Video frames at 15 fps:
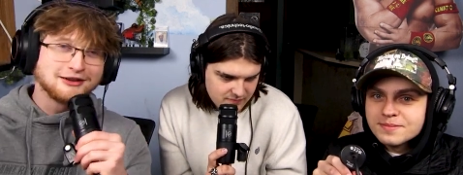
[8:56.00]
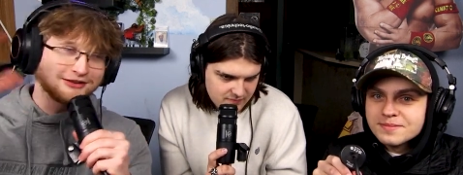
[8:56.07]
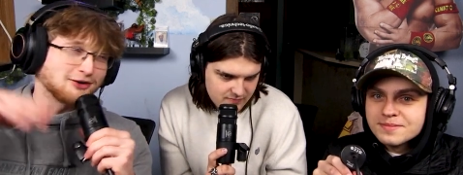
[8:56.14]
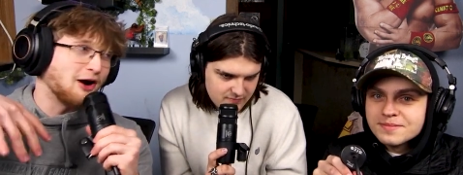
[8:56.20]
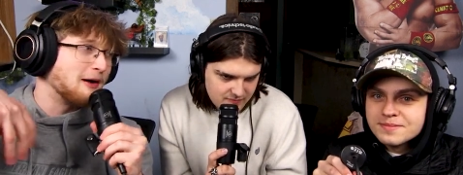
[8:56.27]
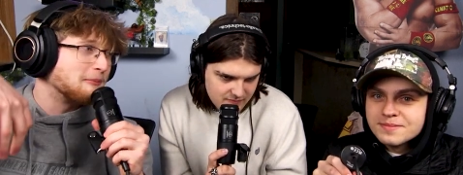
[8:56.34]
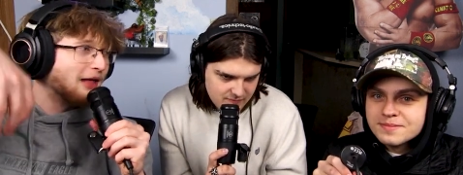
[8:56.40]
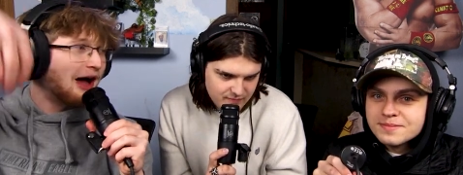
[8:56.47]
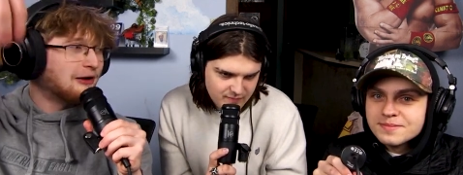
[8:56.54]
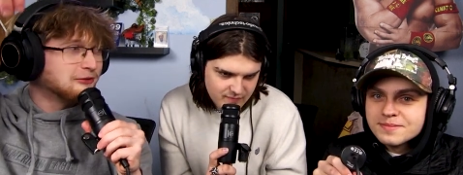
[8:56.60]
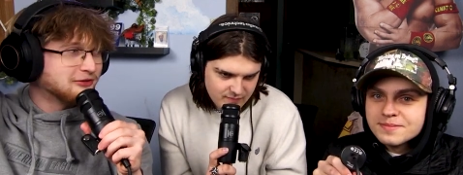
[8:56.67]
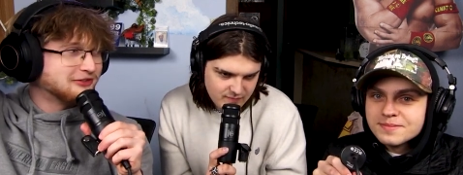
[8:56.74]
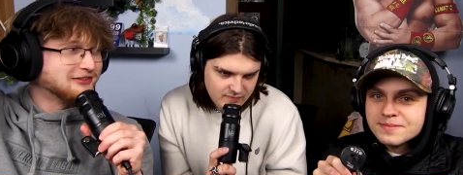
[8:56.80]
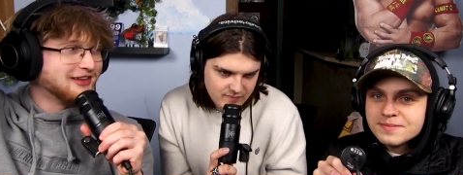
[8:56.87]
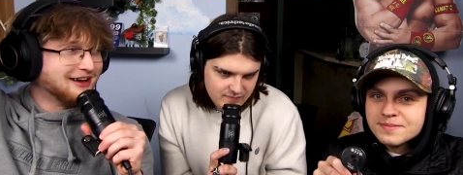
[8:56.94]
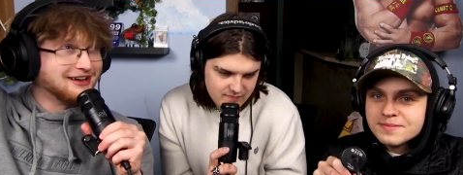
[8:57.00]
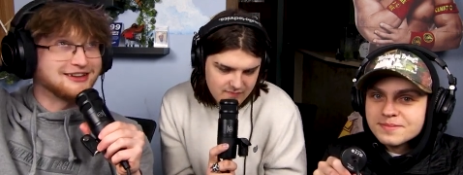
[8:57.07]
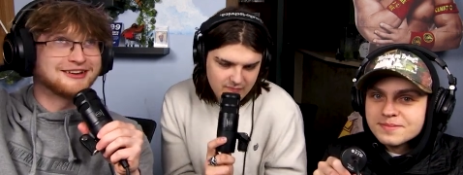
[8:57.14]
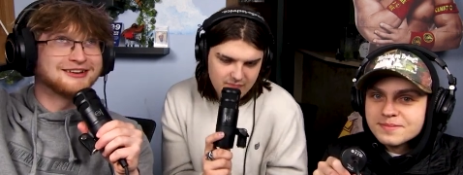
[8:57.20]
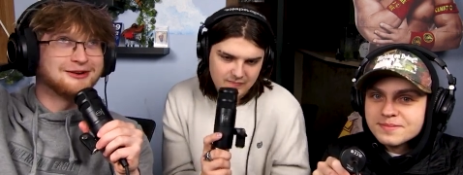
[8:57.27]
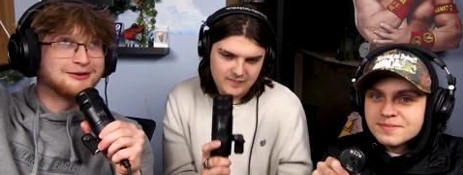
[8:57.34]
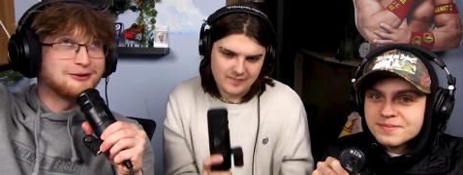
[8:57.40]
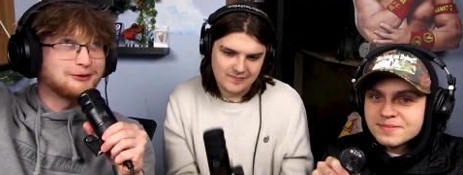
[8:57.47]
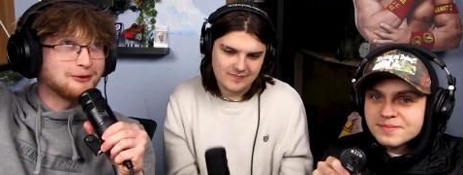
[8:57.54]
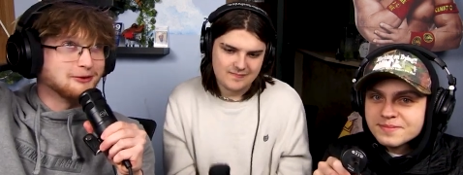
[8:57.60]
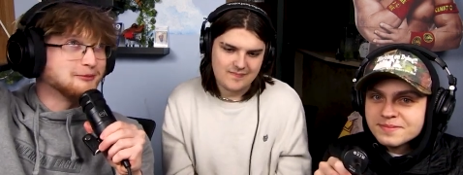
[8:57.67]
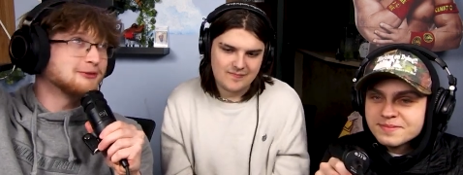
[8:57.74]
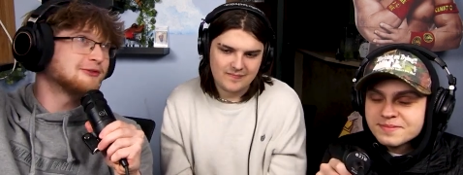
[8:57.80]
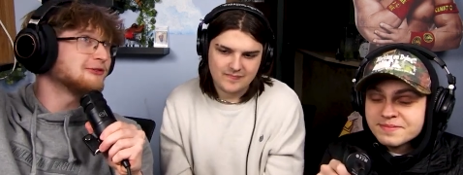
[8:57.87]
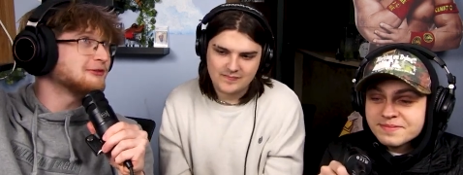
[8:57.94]
Speaker 1: so I'm. I'll like
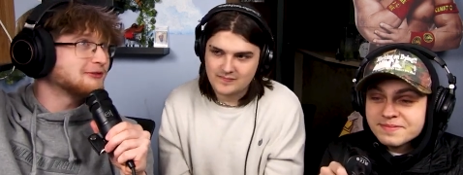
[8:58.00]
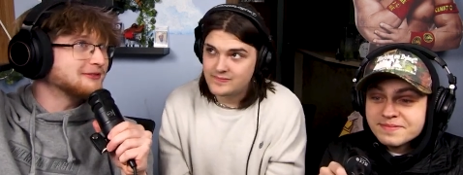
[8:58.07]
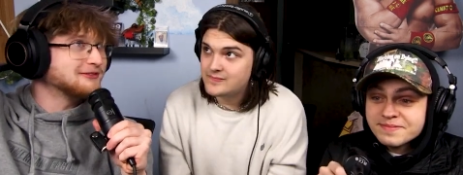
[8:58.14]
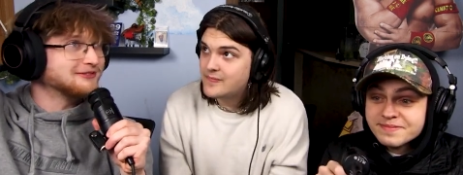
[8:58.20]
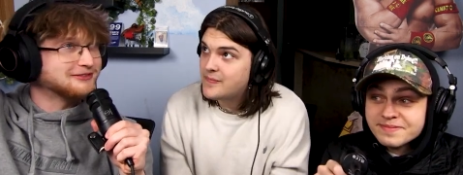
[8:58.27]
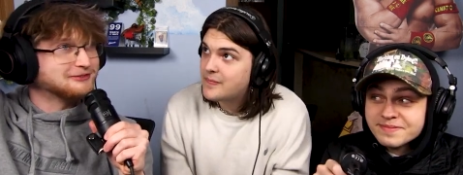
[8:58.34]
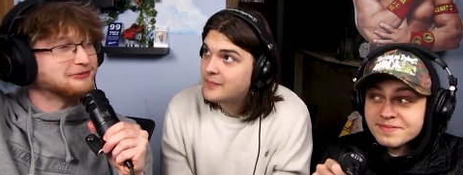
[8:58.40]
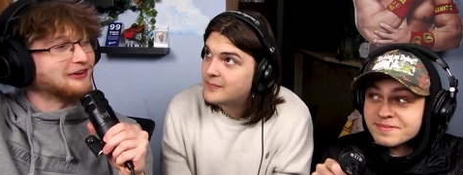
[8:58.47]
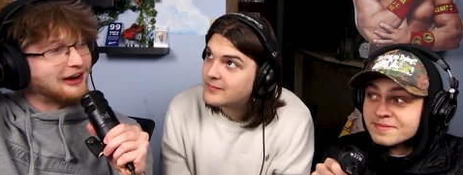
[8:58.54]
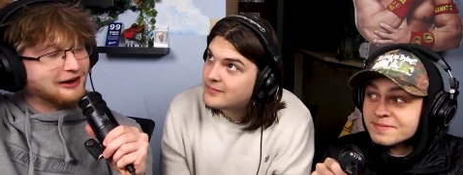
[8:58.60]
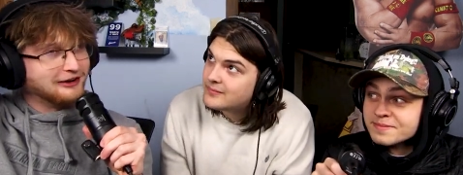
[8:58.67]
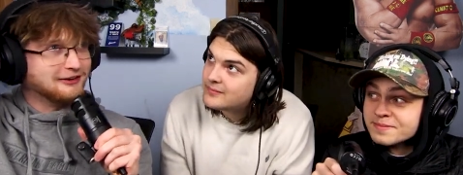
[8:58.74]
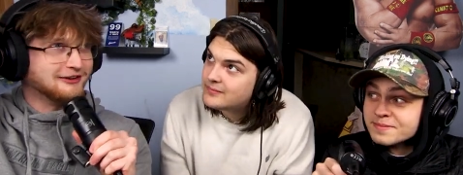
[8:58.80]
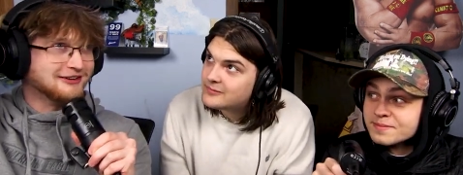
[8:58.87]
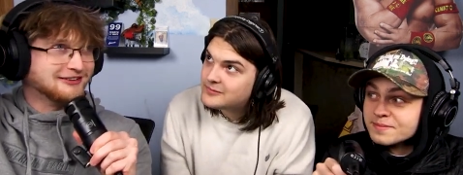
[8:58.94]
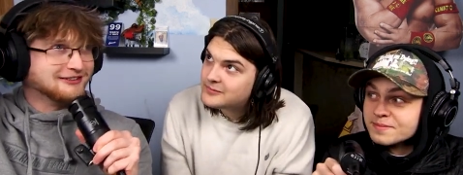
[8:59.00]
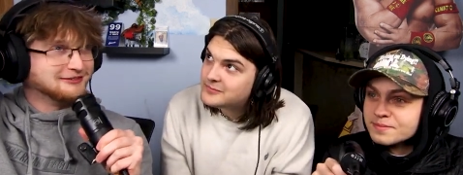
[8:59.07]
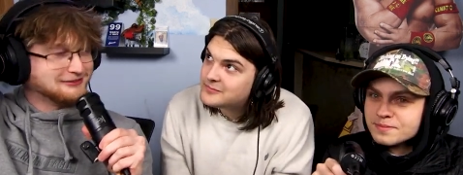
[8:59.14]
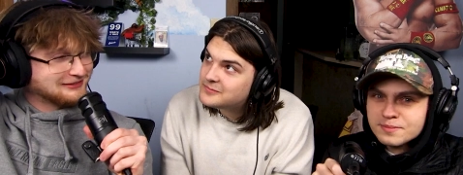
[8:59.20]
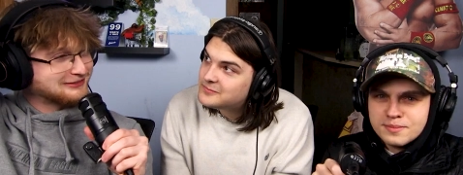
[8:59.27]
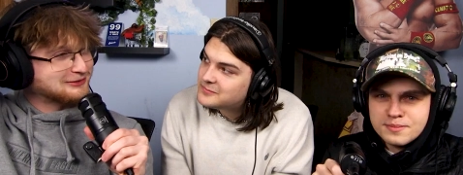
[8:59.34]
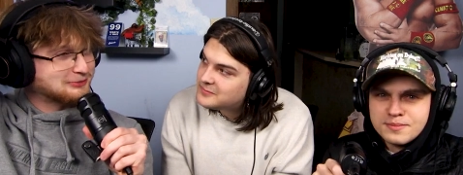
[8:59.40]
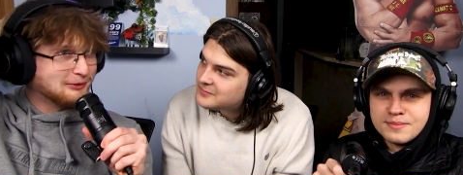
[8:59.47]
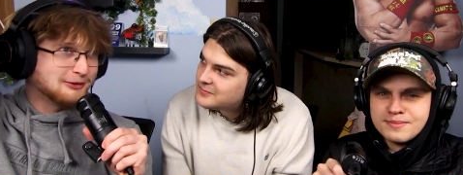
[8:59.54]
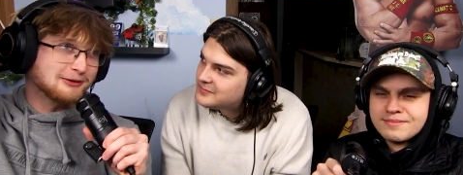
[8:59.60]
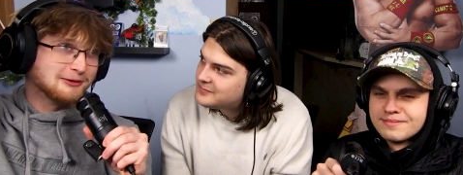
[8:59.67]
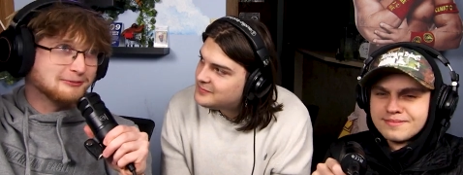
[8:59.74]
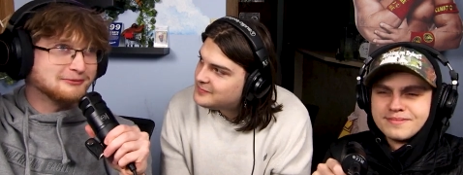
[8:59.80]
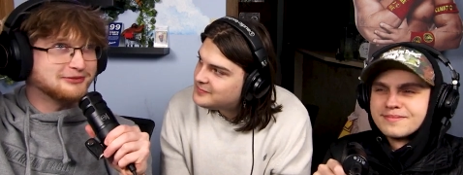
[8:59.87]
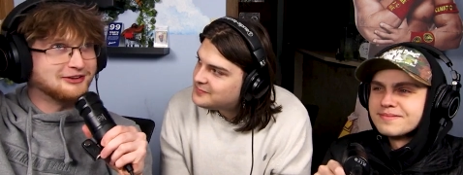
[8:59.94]
hold them over the fire and
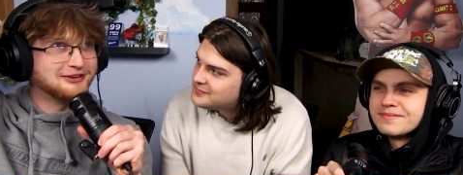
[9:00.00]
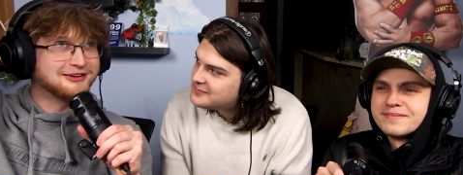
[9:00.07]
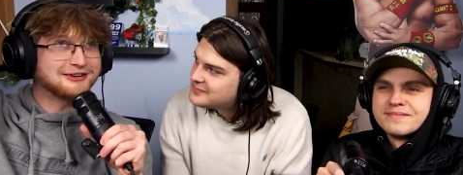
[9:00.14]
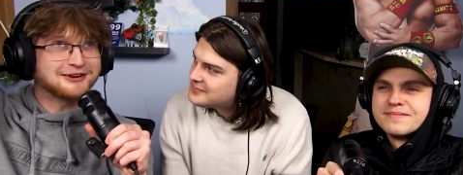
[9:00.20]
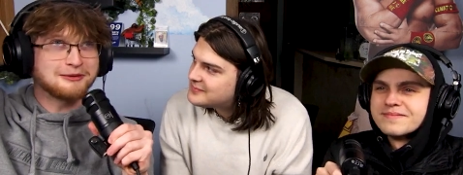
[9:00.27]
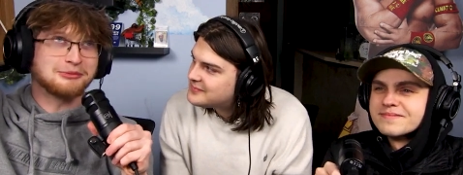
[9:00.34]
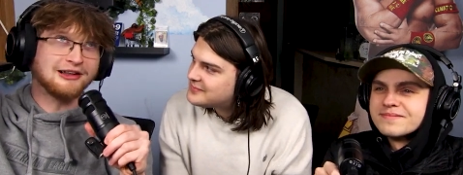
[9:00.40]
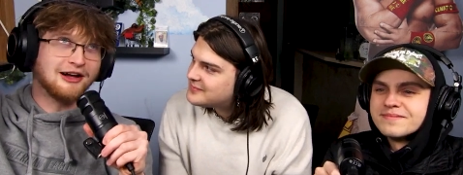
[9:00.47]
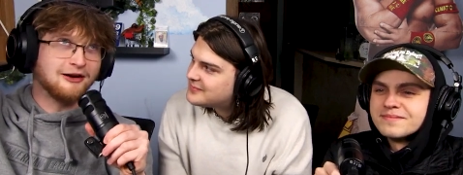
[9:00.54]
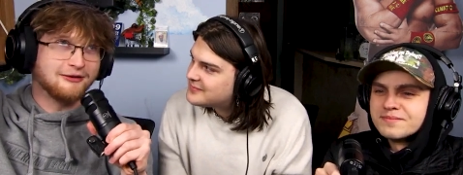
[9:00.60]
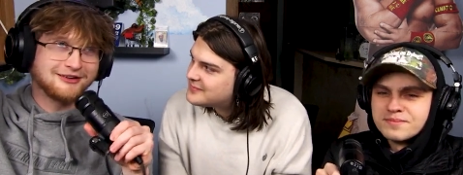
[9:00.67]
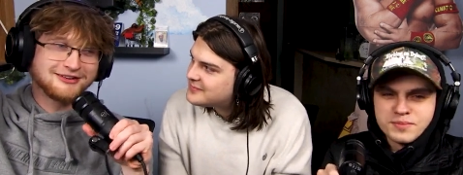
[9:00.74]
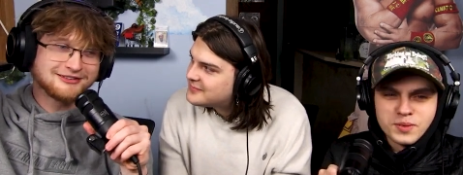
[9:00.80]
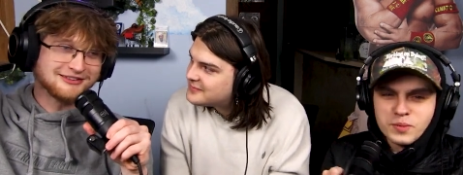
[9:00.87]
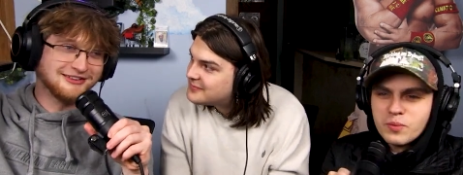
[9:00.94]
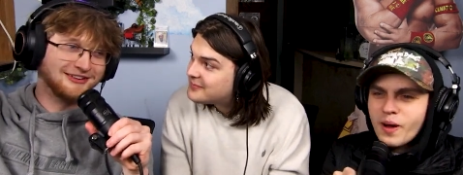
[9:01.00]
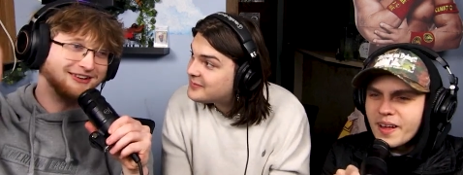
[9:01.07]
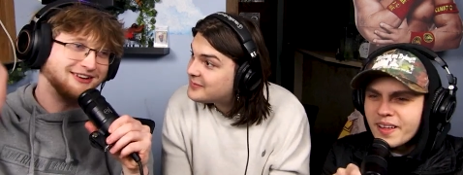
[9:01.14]
smoke them for a couple hours, and